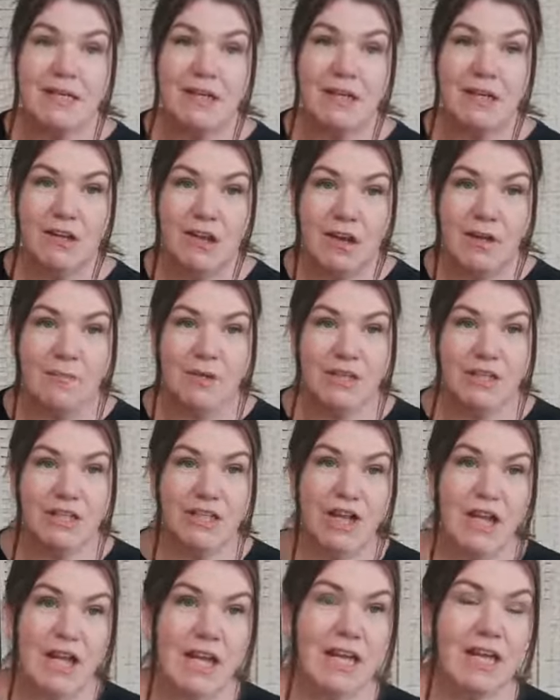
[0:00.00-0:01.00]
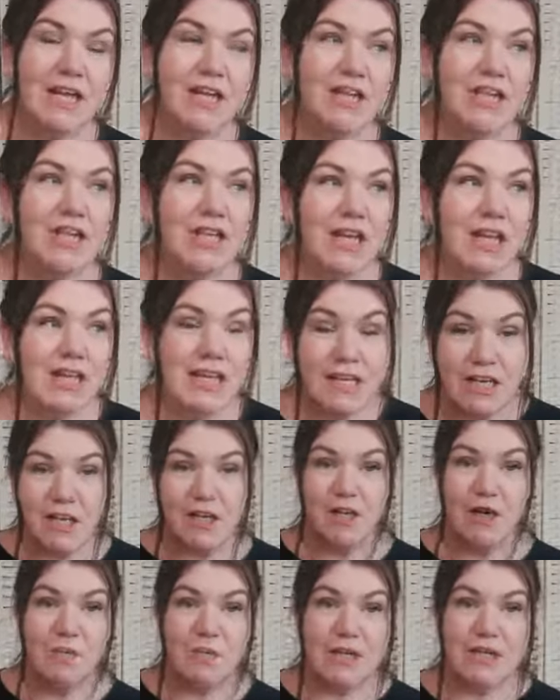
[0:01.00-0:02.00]
climate change,
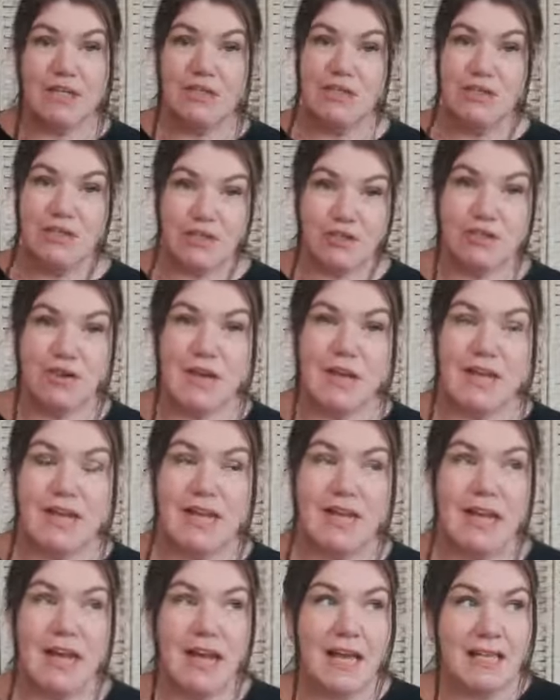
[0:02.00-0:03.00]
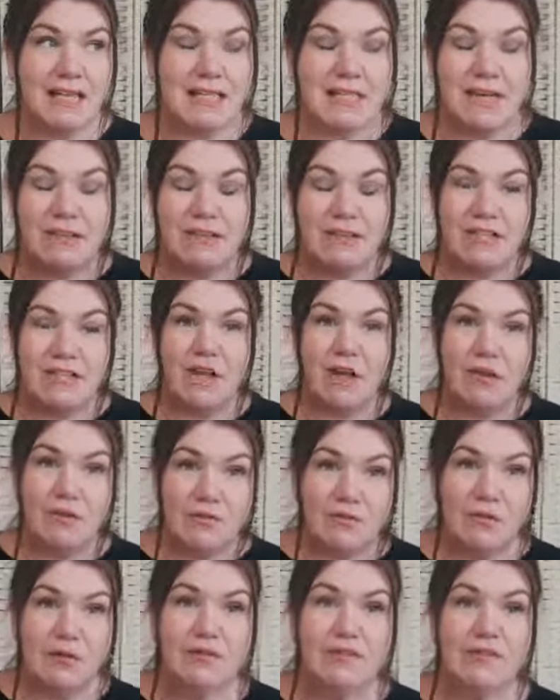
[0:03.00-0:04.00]
economic strain, and now this
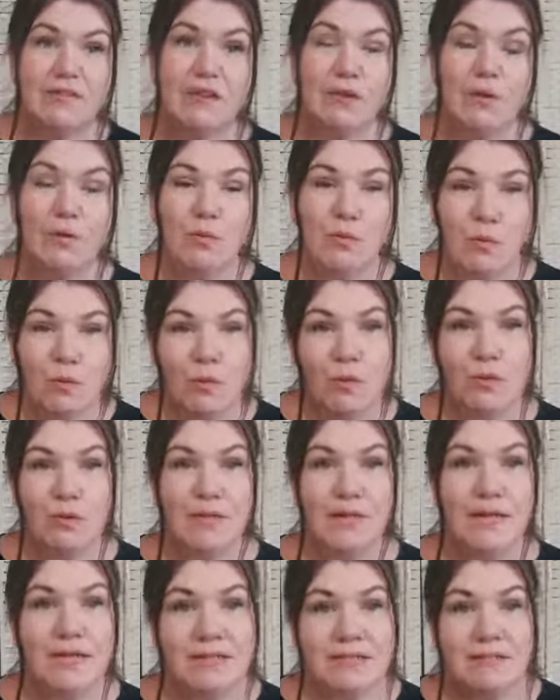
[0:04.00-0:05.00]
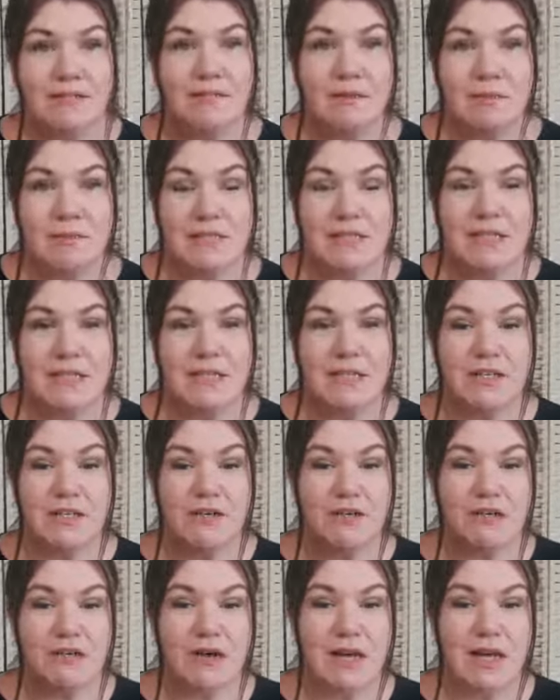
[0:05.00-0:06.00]
horrific war that has erupted in
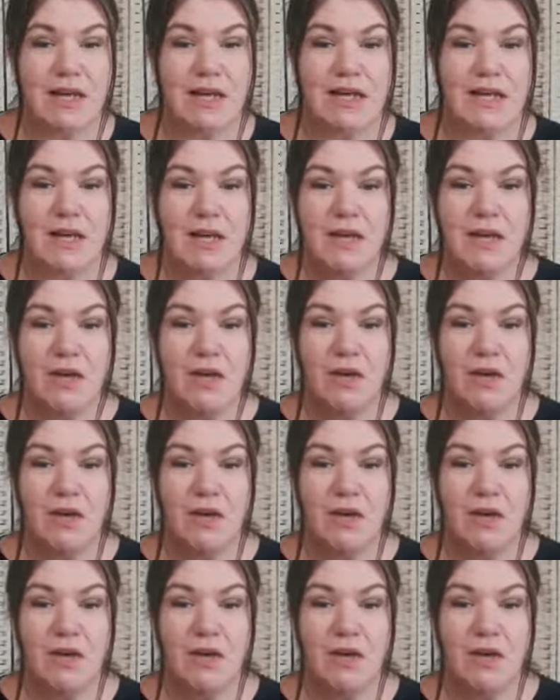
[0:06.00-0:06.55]
Ukraine,